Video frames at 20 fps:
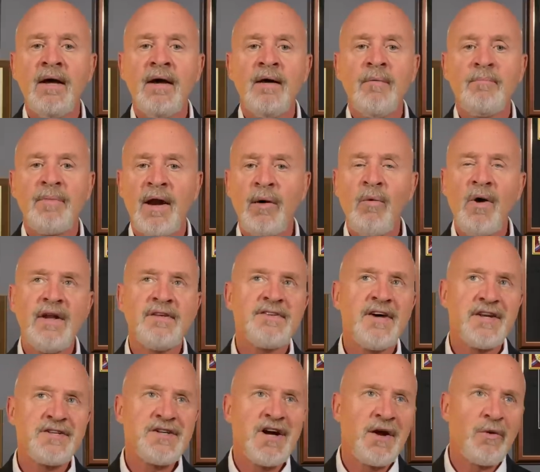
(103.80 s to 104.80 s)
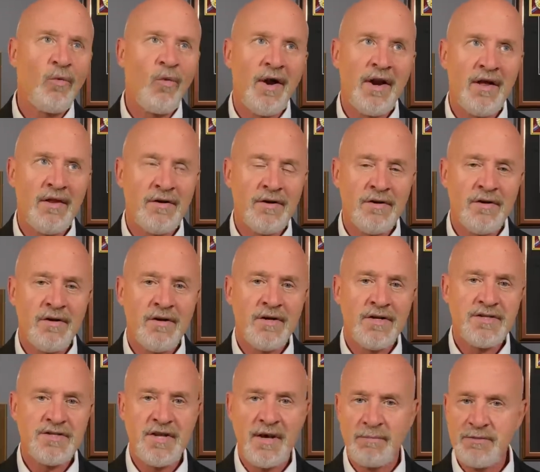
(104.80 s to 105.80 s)
But I want to touch on one other
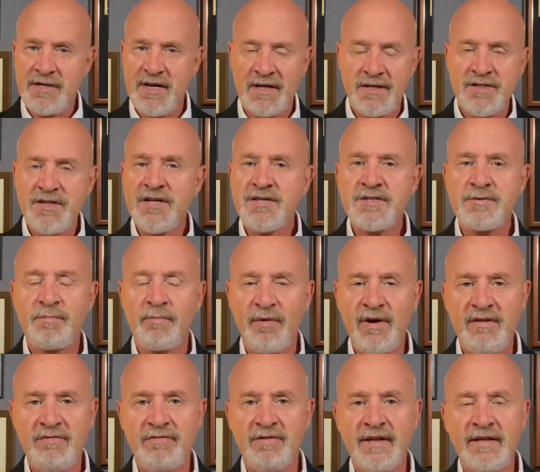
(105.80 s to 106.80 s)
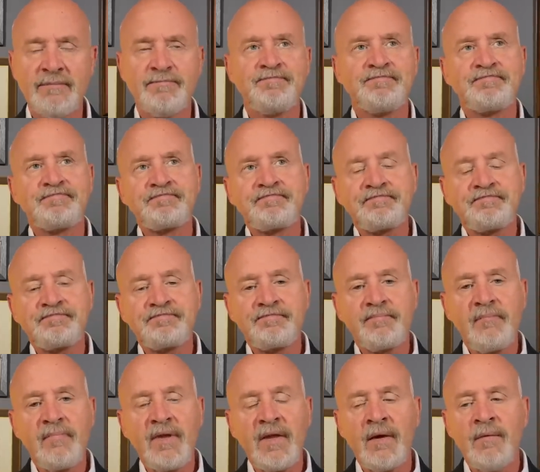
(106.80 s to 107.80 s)
subject just briefly,
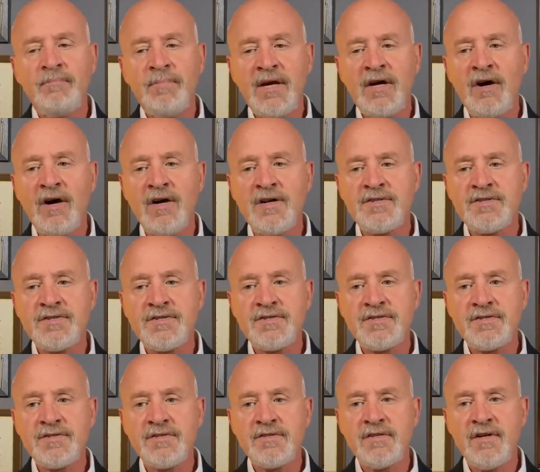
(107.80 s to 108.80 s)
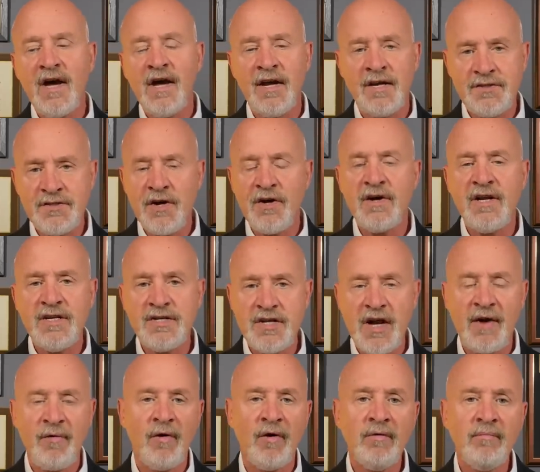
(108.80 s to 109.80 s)
because an attorney
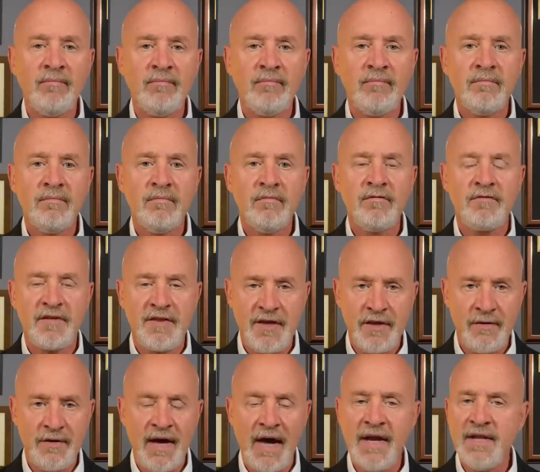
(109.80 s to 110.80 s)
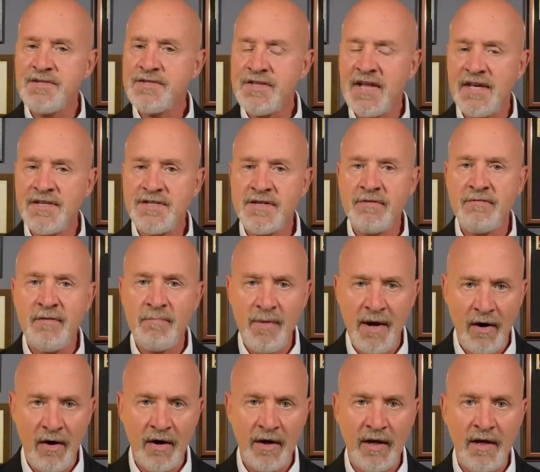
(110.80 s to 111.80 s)
general for the United States of
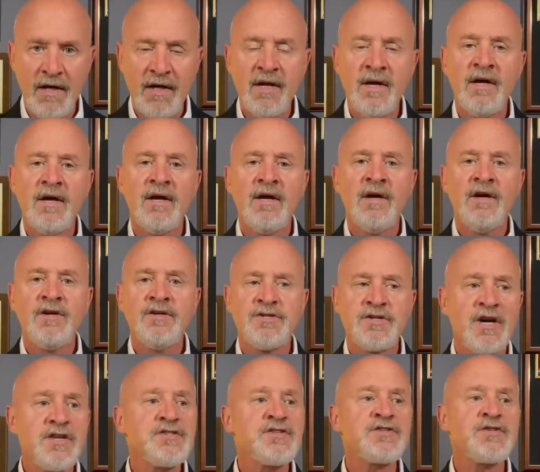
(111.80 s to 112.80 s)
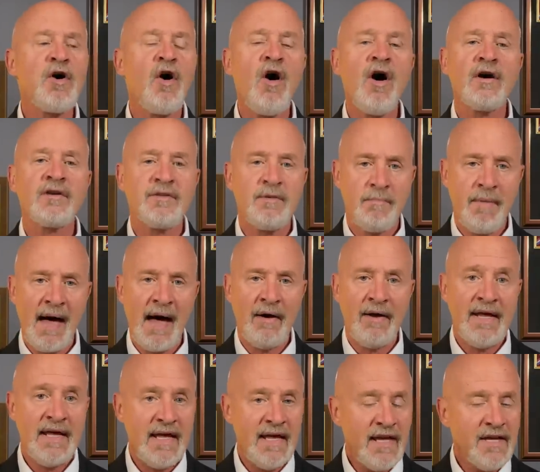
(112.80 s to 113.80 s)
America just talked about
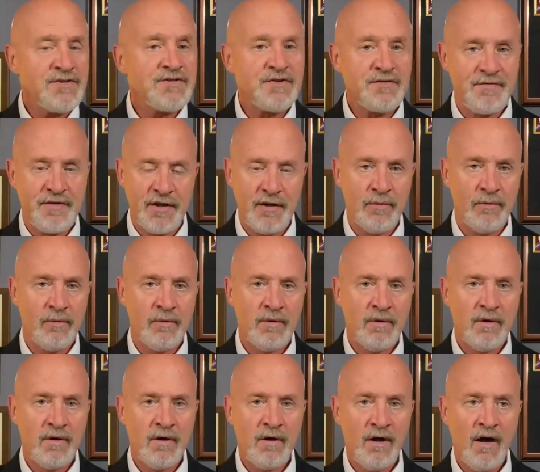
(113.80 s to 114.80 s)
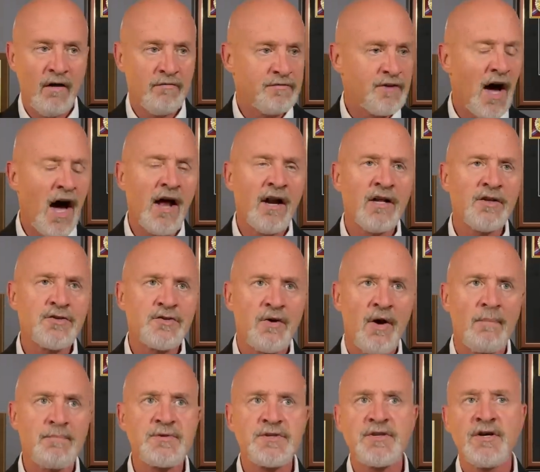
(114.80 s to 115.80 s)
his view of Donald
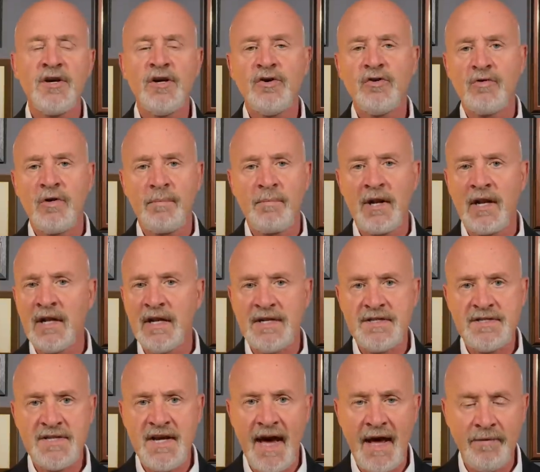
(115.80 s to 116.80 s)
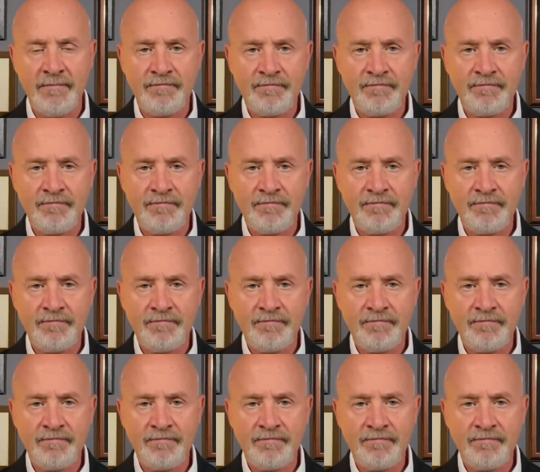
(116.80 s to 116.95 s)
Trump's criminal intent.